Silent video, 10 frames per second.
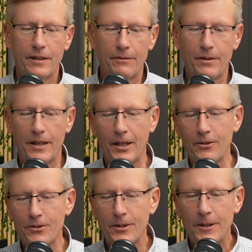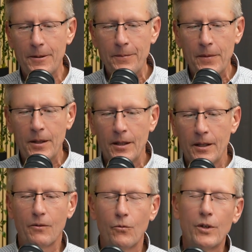Everything else.
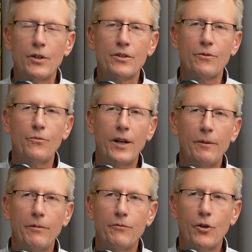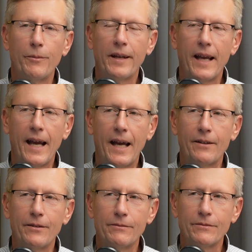What does a well-performing
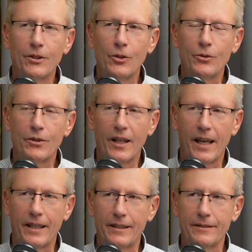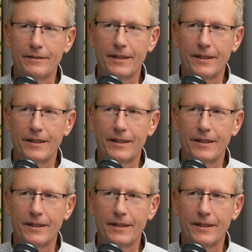ad look like?